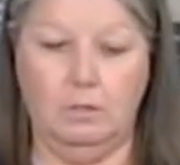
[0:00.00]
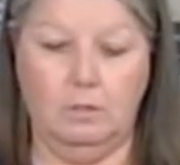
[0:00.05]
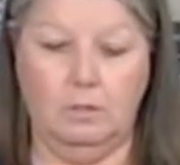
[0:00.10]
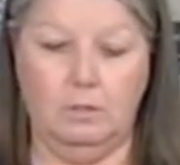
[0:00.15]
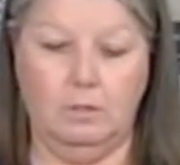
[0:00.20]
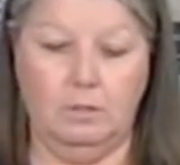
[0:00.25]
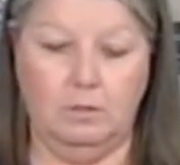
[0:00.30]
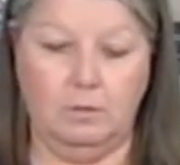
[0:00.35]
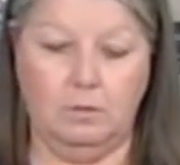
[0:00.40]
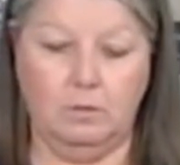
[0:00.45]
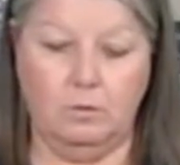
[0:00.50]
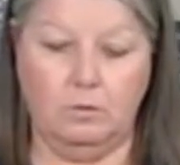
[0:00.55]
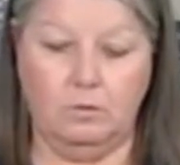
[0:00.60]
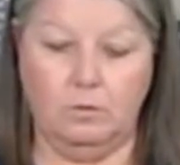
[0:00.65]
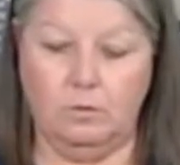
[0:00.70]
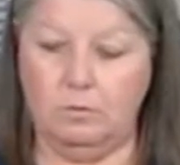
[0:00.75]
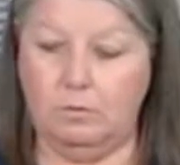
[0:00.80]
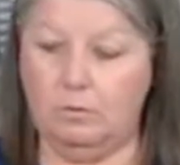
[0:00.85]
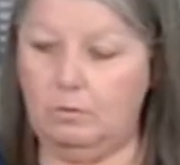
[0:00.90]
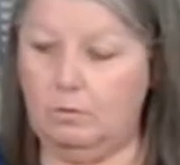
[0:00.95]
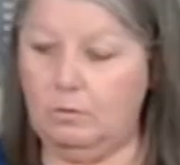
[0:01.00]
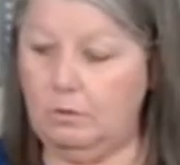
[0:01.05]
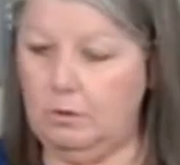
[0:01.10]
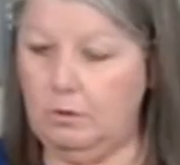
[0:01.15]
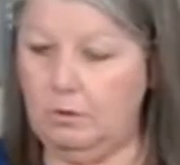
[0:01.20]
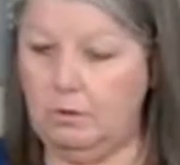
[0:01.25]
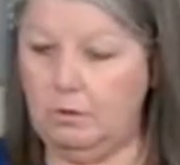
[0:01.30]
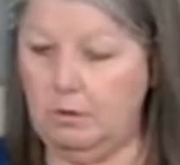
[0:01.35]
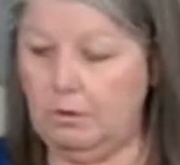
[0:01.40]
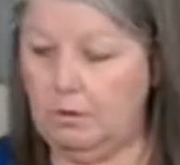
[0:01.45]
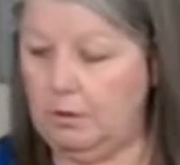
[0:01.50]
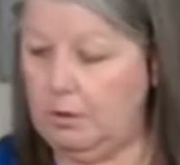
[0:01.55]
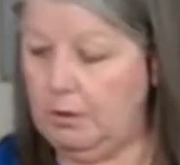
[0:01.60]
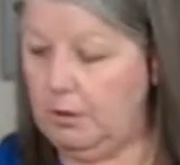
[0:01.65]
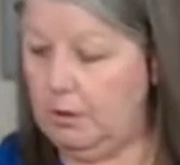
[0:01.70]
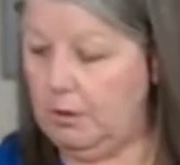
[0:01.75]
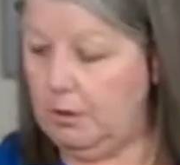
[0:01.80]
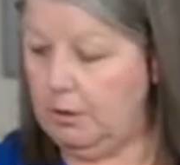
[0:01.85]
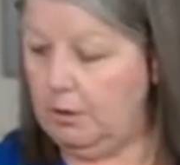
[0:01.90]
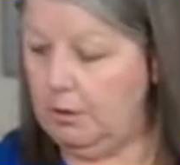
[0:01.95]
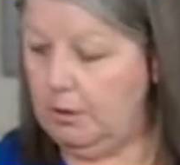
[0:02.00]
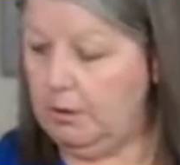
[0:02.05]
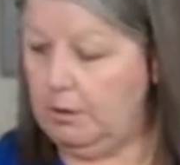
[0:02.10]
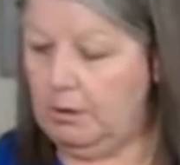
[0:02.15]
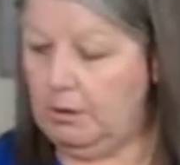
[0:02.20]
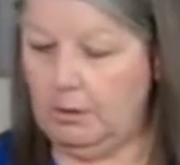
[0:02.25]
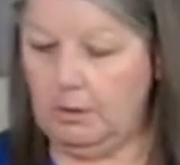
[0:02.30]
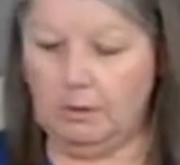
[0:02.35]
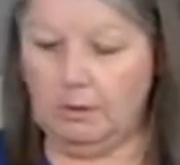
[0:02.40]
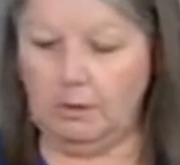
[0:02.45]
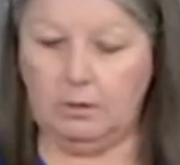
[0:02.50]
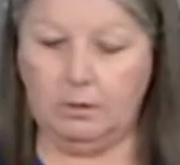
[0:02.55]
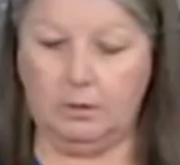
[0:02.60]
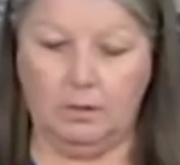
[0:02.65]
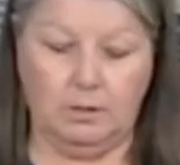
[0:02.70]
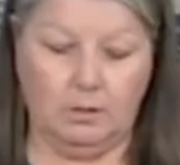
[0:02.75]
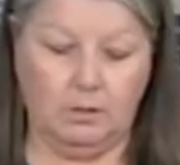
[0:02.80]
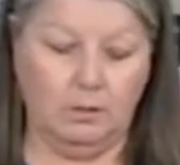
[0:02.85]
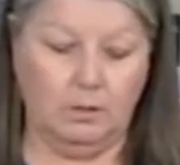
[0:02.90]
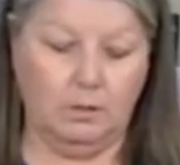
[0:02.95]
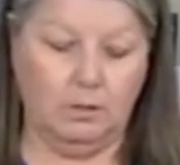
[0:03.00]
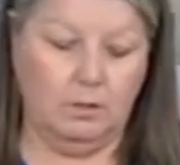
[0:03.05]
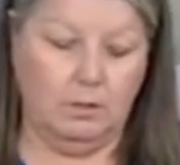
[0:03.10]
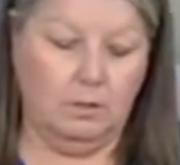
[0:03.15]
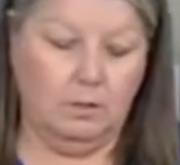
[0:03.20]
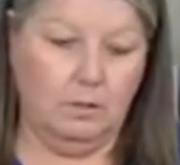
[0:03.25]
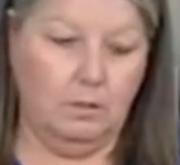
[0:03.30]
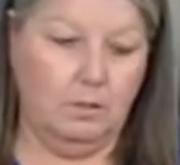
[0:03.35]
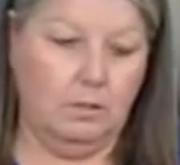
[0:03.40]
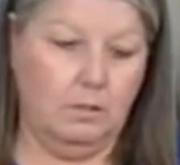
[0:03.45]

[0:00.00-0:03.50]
Nothing is said.